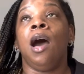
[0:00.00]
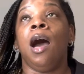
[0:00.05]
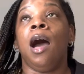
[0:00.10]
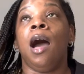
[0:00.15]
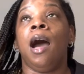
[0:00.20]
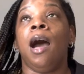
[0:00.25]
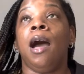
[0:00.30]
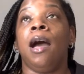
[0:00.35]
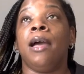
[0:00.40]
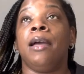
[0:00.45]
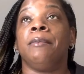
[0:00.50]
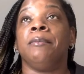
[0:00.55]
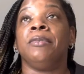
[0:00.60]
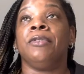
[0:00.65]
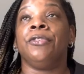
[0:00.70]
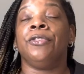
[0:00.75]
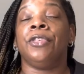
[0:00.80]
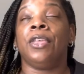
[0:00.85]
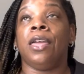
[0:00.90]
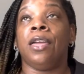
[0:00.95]

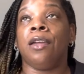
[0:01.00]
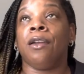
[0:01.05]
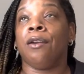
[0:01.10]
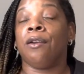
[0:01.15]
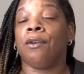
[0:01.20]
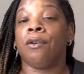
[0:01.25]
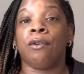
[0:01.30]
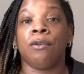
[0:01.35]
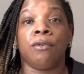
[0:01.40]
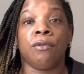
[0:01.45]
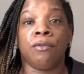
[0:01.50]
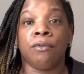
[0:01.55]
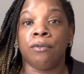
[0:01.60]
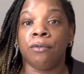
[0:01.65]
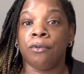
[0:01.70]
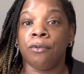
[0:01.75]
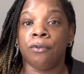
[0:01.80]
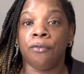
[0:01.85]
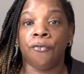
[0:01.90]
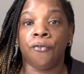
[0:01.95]
I'm there
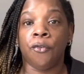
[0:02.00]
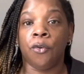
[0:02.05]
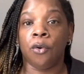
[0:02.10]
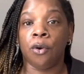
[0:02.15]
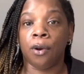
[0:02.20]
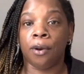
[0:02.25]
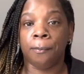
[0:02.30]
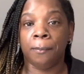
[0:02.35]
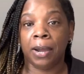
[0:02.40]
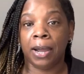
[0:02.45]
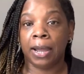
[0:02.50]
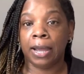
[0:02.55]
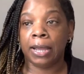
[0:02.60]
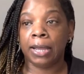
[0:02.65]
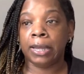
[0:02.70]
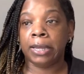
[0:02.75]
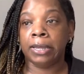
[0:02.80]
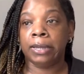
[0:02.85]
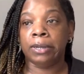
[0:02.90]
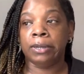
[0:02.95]
for
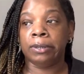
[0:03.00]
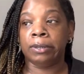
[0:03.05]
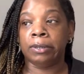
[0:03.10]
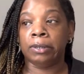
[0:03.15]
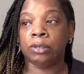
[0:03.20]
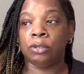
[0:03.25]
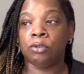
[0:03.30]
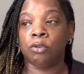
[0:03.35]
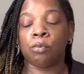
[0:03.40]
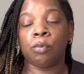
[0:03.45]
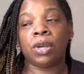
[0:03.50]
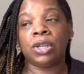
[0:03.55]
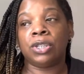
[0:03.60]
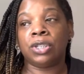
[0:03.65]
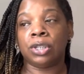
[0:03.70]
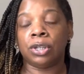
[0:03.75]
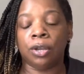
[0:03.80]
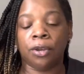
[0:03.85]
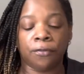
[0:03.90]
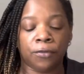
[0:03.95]
my
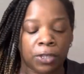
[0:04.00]
duration of